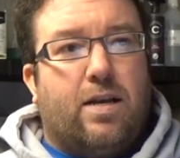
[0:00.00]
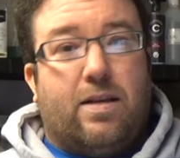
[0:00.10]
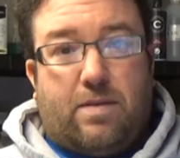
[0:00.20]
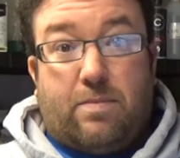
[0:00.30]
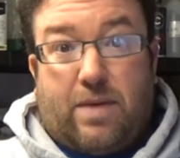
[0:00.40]

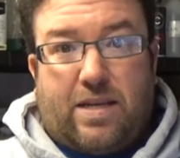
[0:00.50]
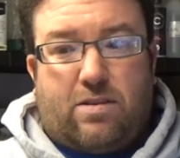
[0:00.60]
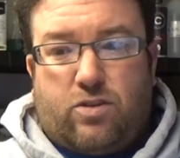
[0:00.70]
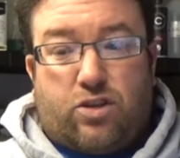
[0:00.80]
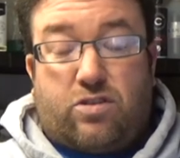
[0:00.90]
It
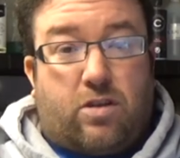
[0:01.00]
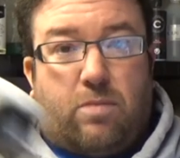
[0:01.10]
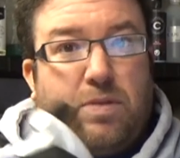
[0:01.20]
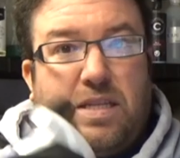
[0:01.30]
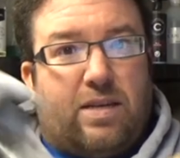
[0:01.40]
might just
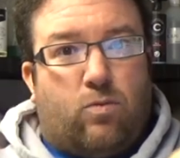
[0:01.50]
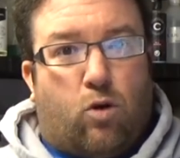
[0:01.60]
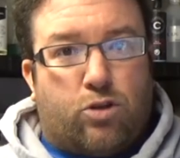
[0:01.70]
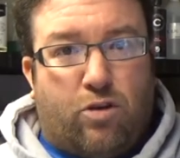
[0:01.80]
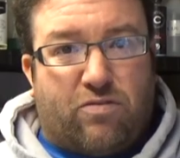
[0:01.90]
completely
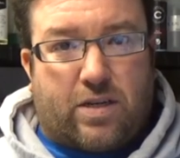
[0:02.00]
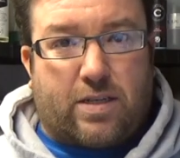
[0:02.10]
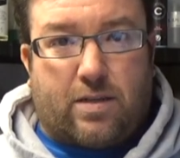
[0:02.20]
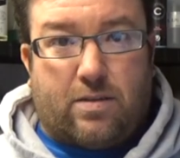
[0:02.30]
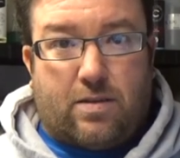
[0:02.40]
wash over
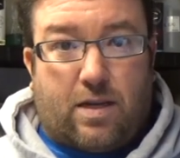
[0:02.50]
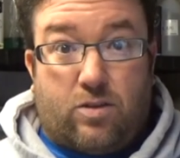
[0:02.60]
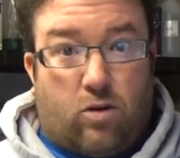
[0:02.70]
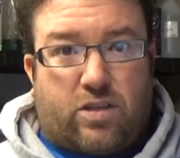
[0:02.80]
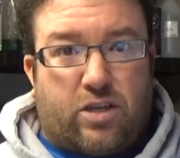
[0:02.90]
it and
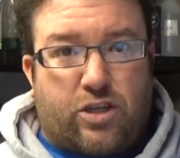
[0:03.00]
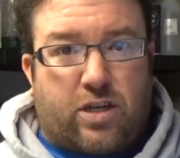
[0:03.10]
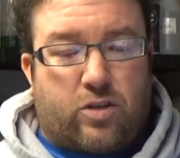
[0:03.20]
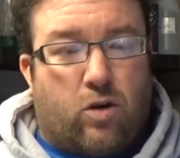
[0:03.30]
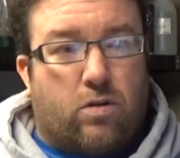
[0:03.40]
not touch it
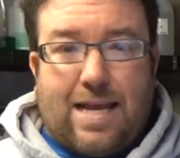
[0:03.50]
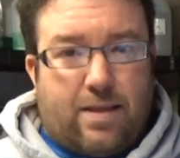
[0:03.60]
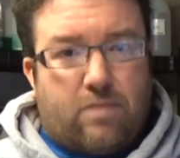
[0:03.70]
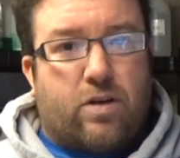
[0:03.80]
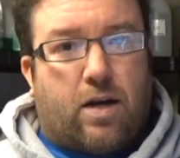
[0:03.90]
at all. In
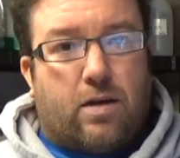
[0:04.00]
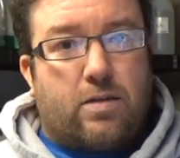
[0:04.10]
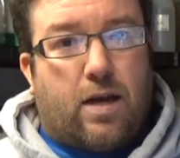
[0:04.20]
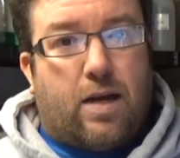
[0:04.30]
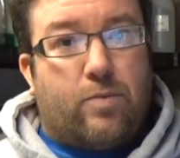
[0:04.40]
that
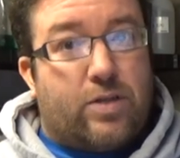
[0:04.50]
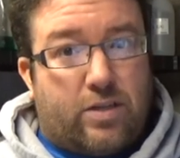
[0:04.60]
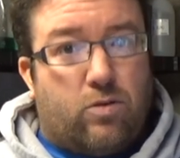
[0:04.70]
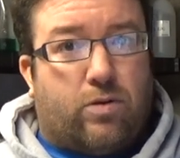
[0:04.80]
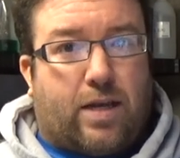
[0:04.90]
regard, I would
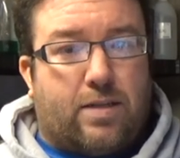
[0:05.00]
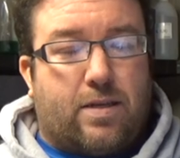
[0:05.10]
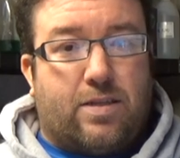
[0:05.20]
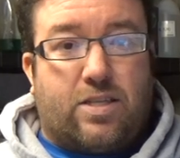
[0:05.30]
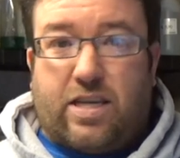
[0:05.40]
ignore that
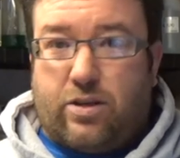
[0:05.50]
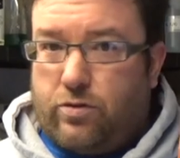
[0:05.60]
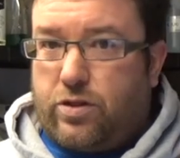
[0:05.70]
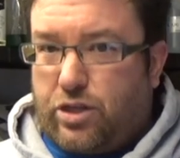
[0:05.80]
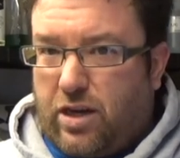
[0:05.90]
and say,
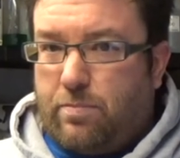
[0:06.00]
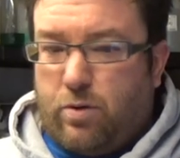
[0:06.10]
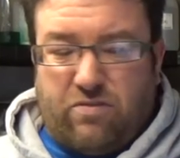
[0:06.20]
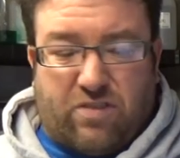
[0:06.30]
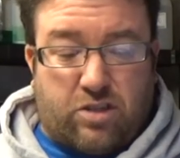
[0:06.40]
use the
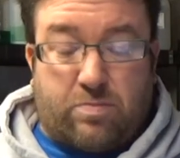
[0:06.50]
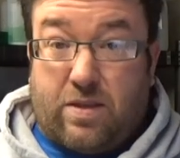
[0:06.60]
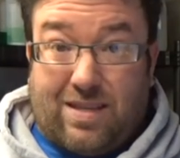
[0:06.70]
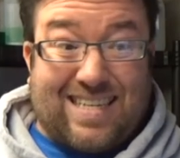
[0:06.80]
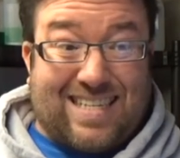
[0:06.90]
shampoo first.
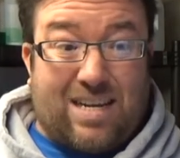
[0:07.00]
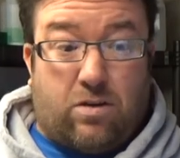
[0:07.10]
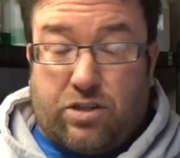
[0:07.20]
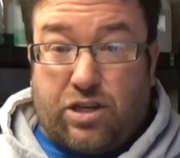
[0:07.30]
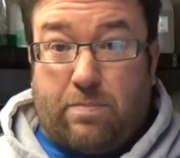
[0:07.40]
But they say
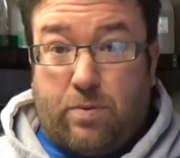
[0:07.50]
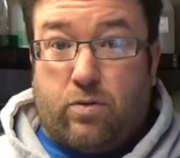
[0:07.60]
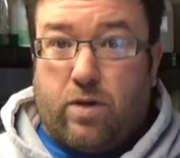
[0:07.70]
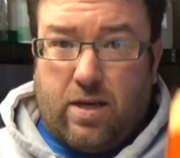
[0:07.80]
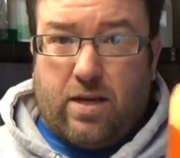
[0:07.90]
on the
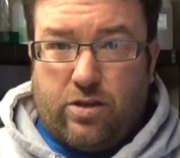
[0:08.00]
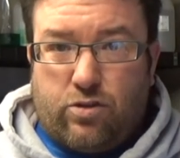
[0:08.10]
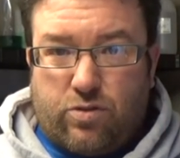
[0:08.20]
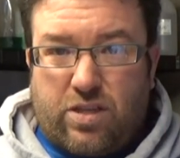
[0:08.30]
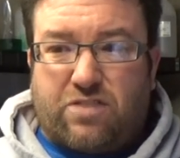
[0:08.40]
shampoo,
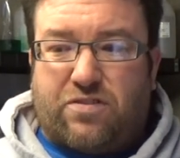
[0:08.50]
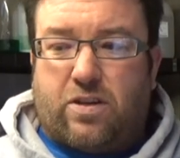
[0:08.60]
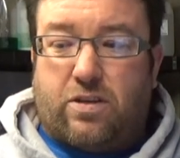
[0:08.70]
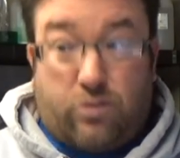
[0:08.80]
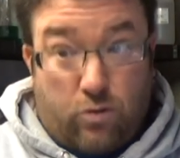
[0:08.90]
use
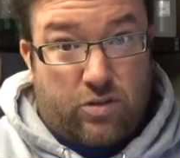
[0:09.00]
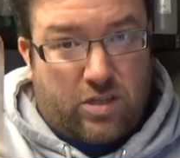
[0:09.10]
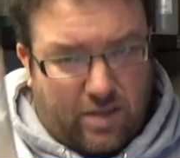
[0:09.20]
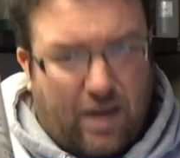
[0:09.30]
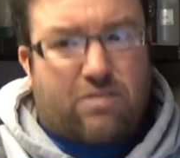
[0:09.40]

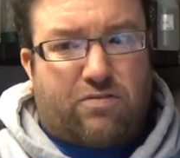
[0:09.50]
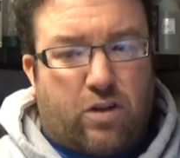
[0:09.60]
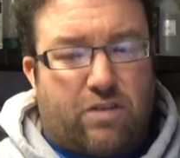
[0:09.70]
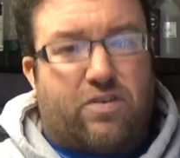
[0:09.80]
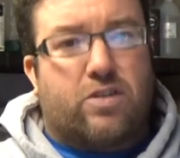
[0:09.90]
the iron
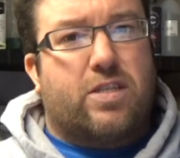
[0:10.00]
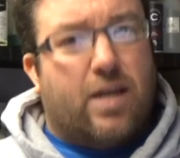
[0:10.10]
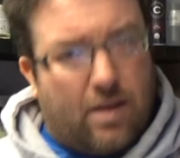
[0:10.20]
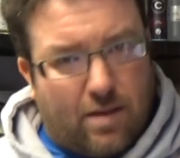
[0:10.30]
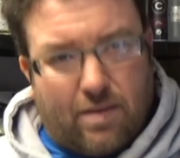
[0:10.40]
fallout first,
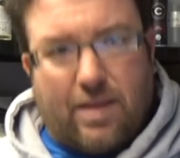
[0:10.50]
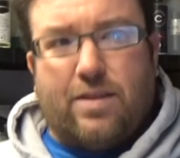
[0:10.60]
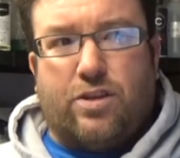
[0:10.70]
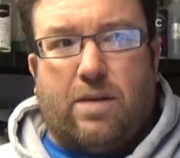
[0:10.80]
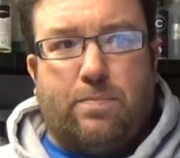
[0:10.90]
then
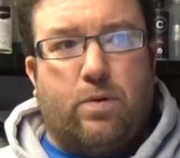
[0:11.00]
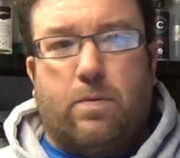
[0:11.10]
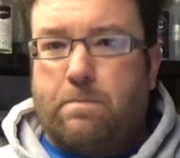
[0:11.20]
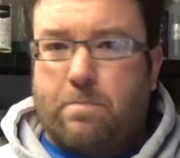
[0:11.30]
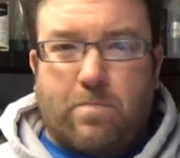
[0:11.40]
the shampoo.
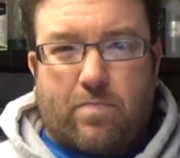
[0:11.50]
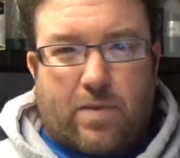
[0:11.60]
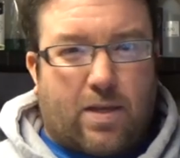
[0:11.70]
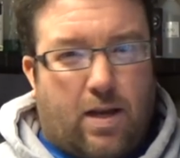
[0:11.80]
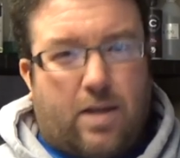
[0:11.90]

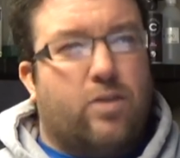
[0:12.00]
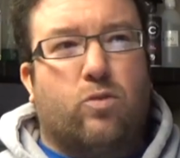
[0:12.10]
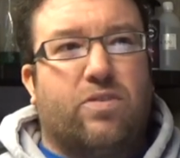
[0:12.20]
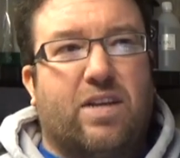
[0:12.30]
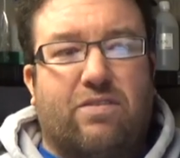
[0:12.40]
And I
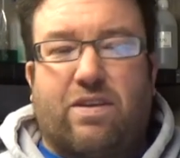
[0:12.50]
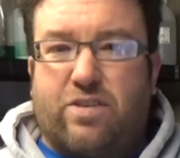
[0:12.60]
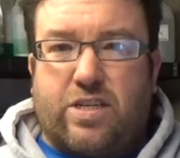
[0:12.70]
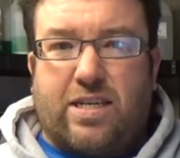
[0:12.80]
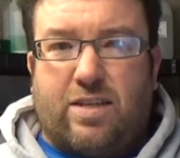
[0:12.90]
don't think I've
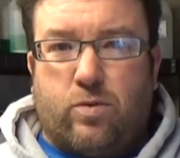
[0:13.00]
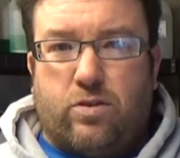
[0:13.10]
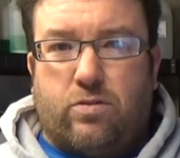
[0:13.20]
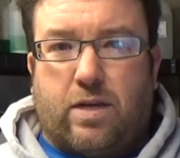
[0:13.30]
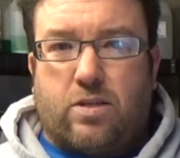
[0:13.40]
ever seen anyone
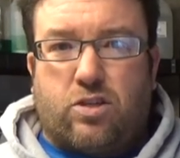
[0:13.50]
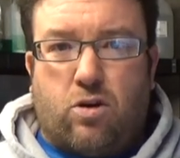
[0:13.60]
do that.